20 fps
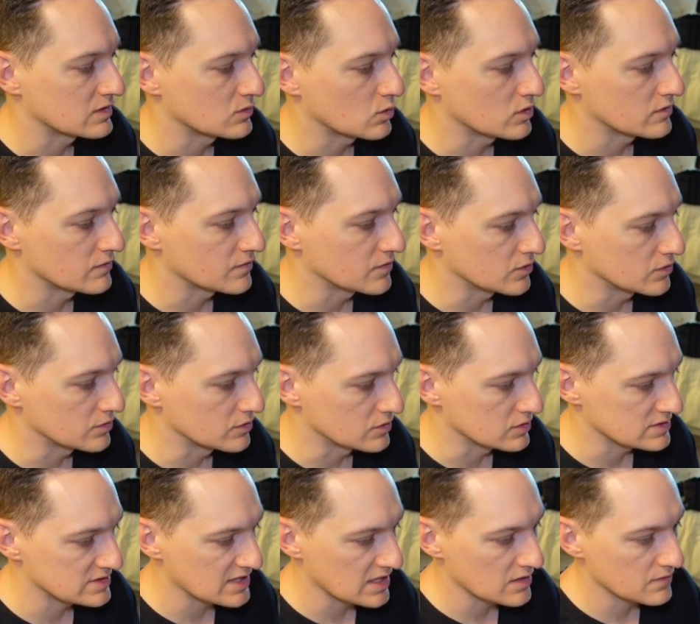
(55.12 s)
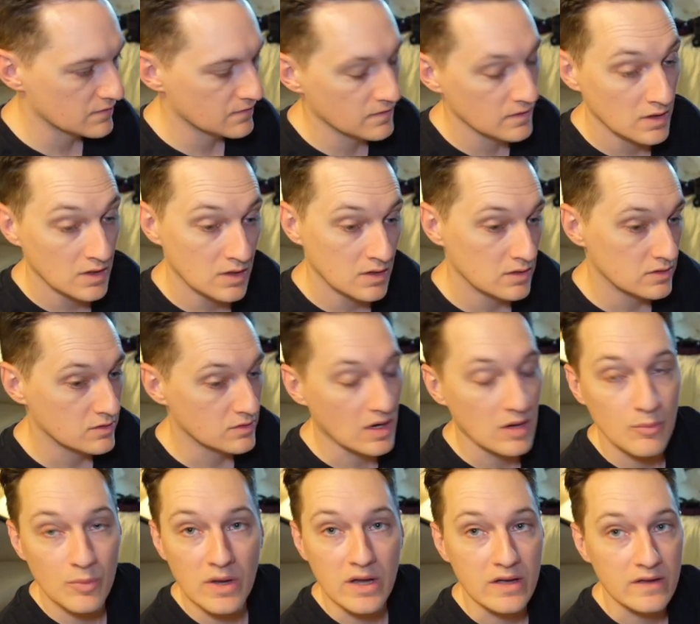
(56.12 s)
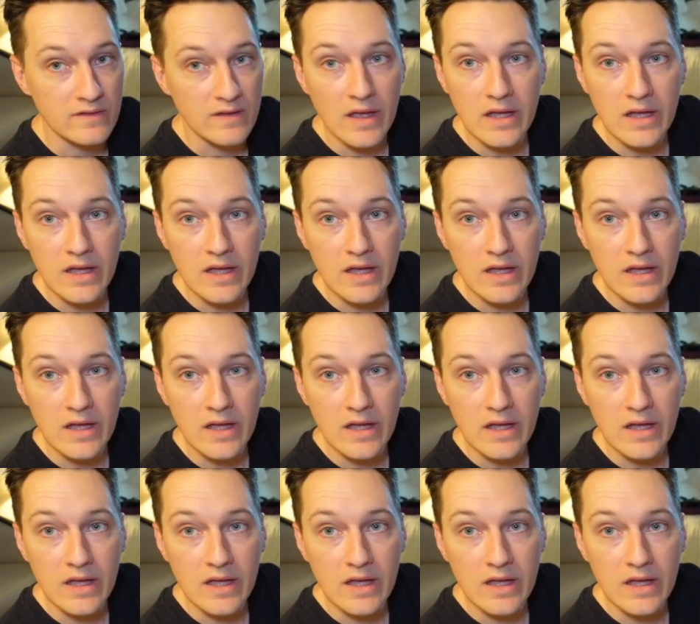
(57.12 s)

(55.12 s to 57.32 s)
in one folder, safe, Dropbox,